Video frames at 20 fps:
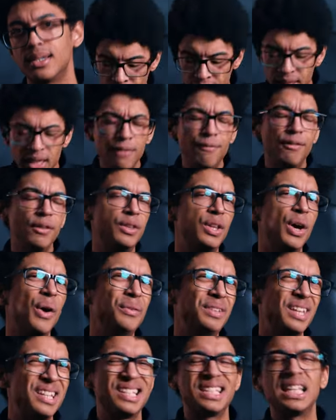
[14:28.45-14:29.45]
And even
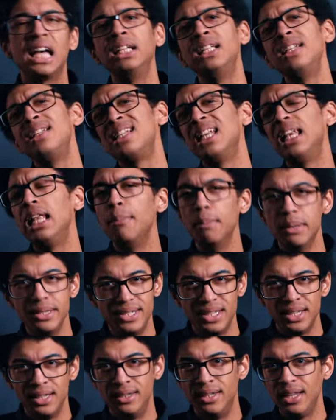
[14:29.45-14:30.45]
though this study is
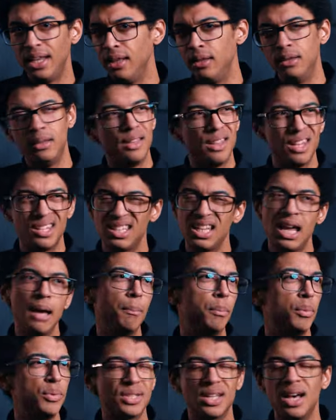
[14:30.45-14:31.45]
limited in the
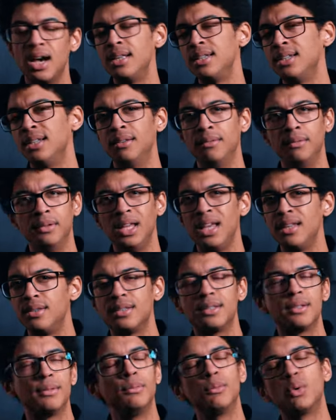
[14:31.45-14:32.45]
sample size and it's